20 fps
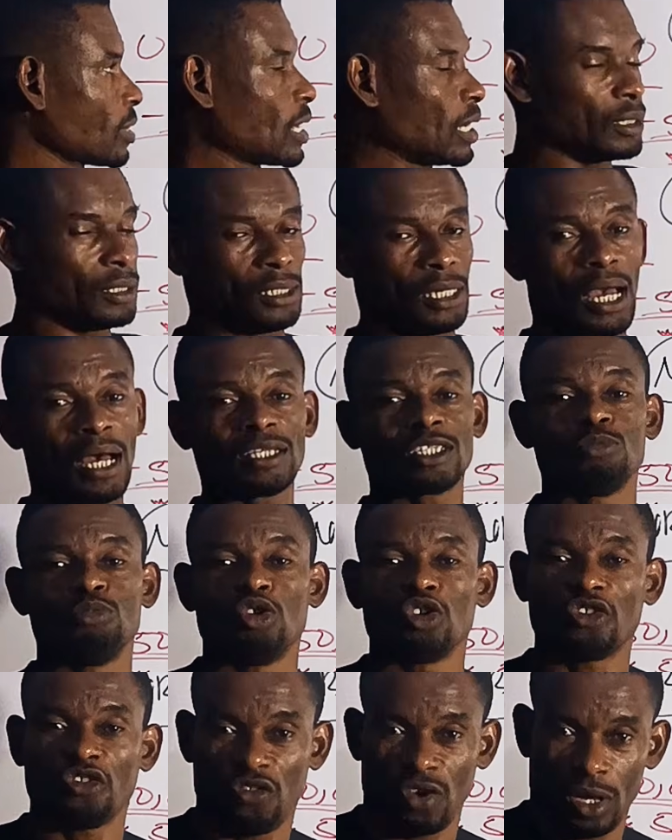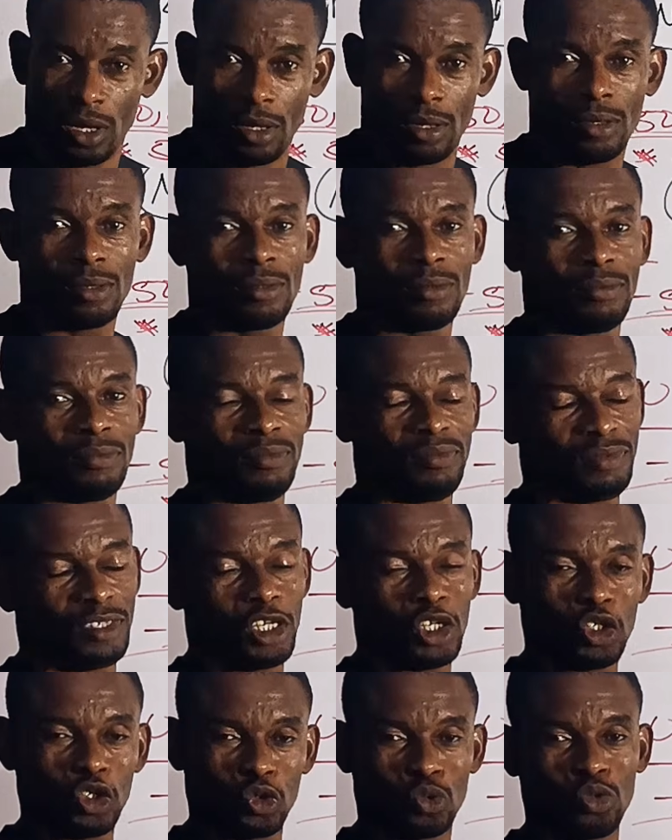the atmosphere
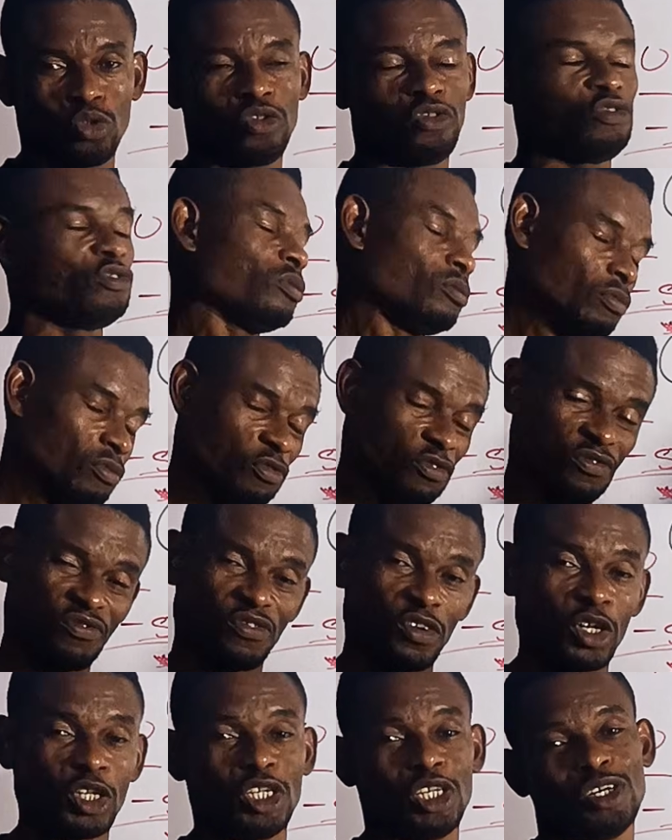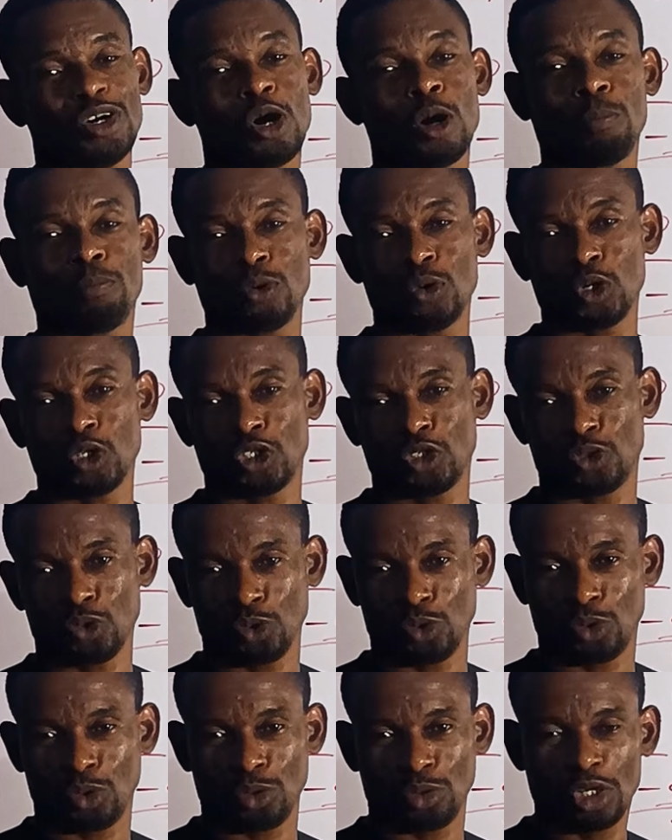is good for the upload
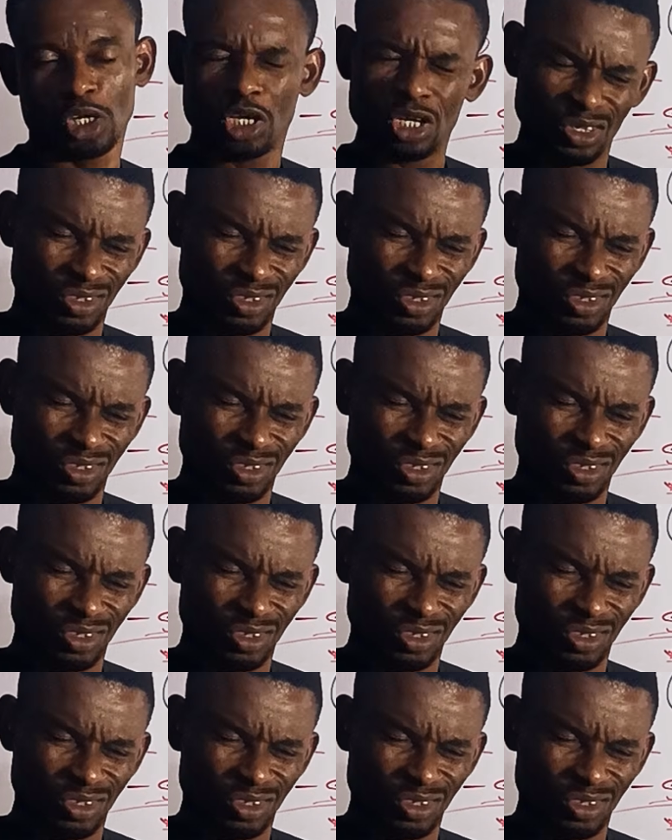to go.